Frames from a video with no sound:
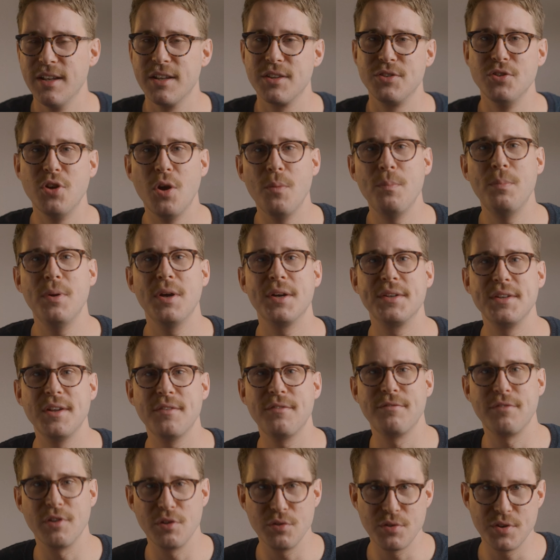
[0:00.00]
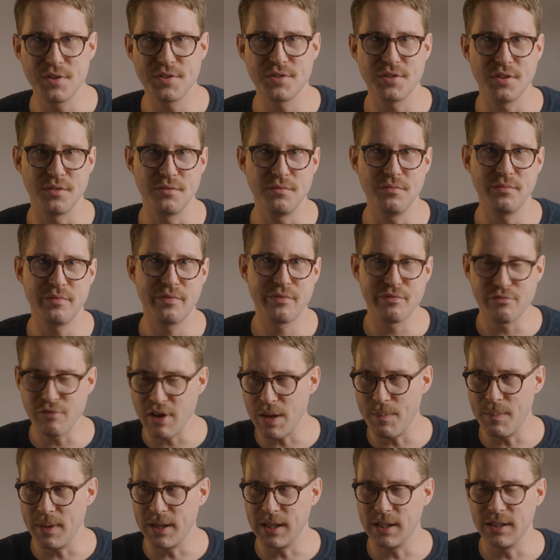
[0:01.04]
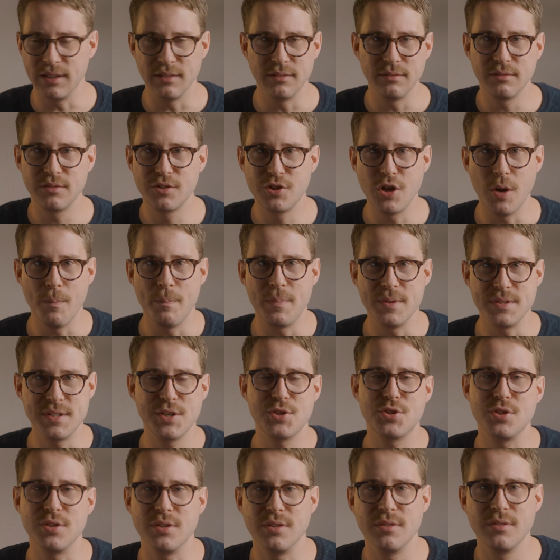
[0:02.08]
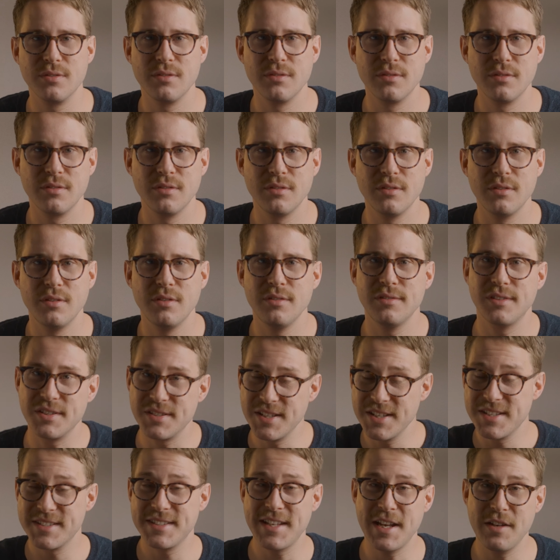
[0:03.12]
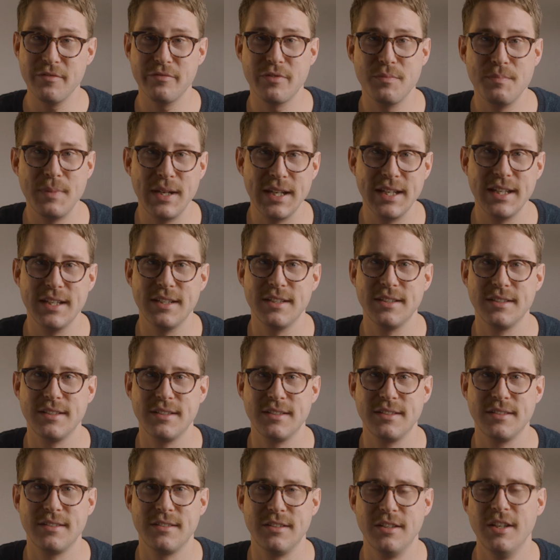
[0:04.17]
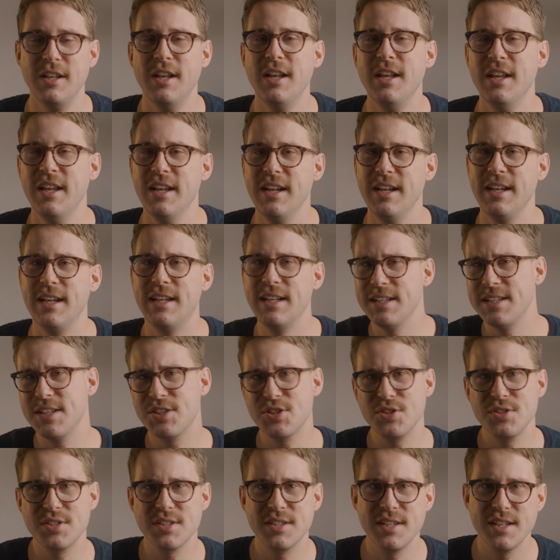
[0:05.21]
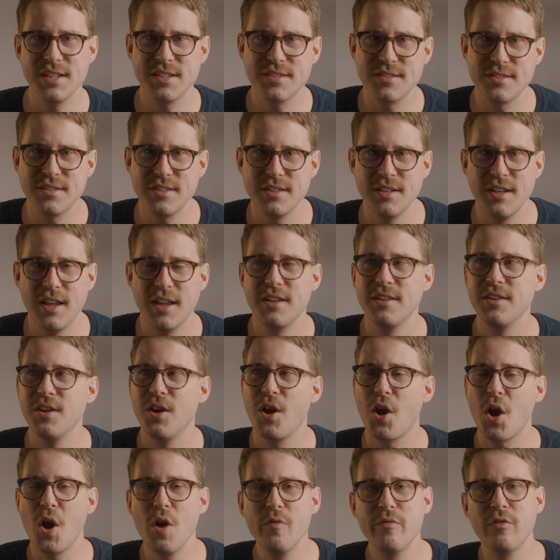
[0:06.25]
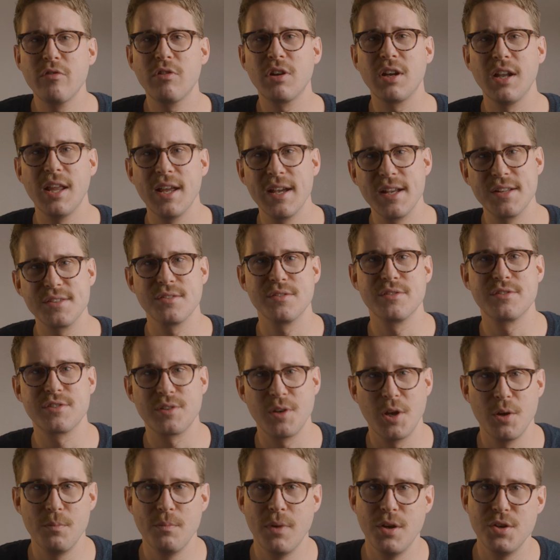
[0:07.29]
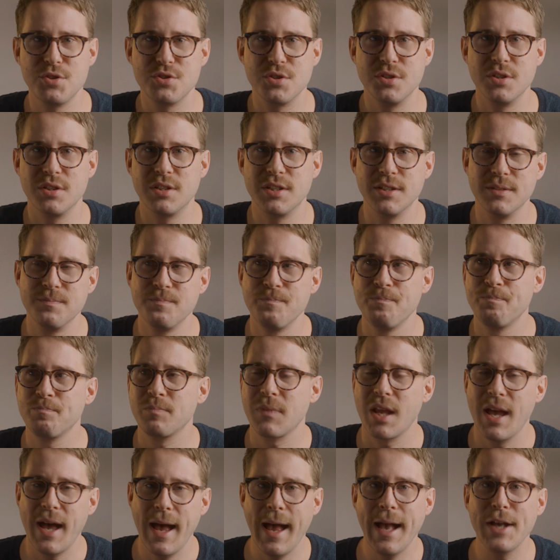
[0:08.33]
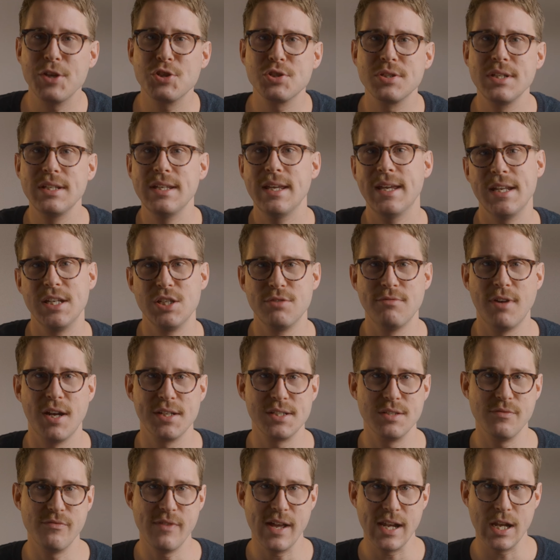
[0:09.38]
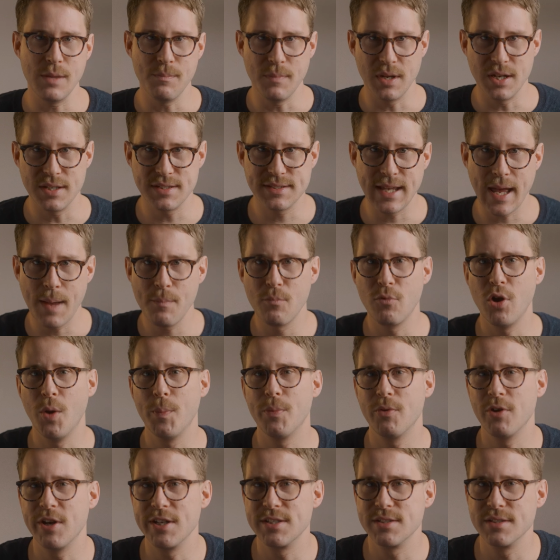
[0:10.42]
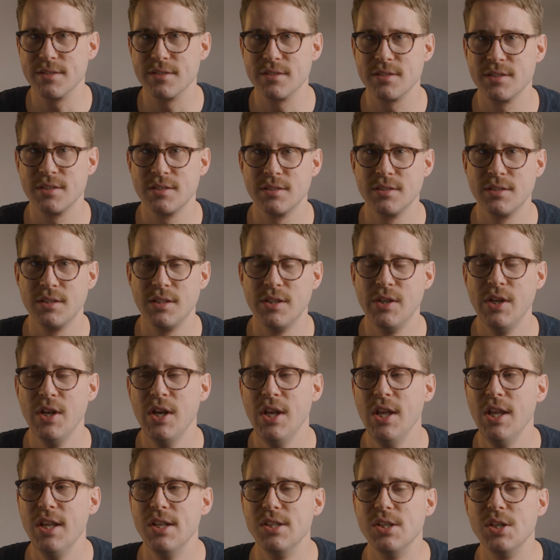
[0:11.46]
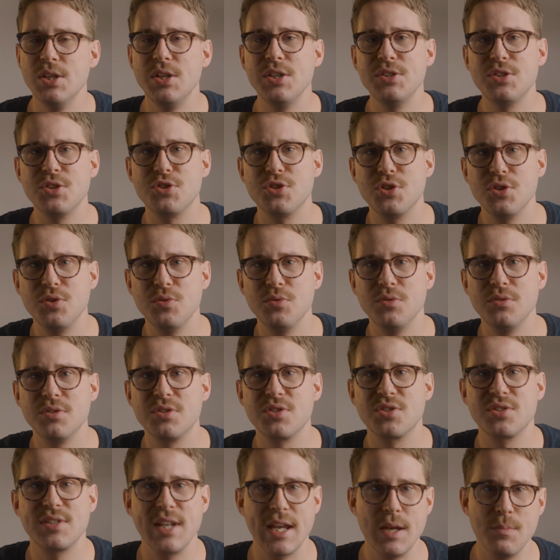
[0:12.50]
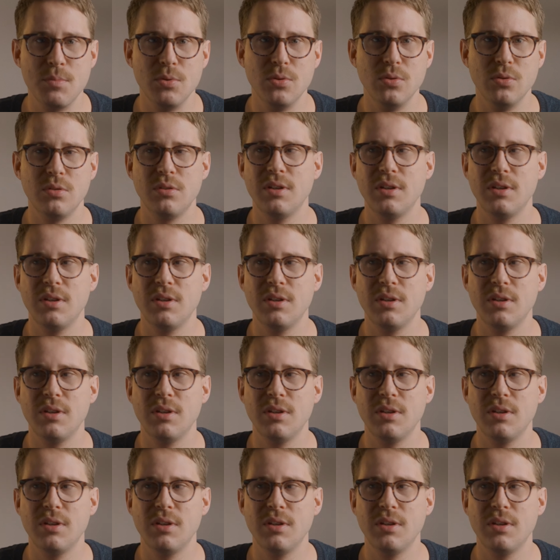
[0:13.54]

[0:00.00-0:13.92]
not put enough focus on framing and composition. Does this sound familiar? In addition to this, an over-reliance on slow motion can actually hinder our development as camera operators. Learning to shoot stable,